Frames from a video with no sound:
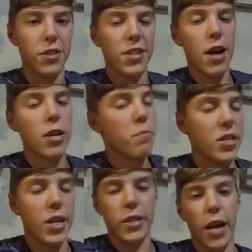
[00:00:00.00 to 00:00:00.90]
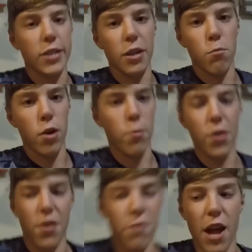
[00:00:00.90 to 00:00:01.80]
It's not going to be the exact same one.
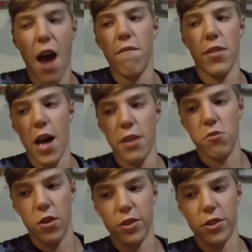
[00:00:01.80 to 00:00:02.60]
We don't even have that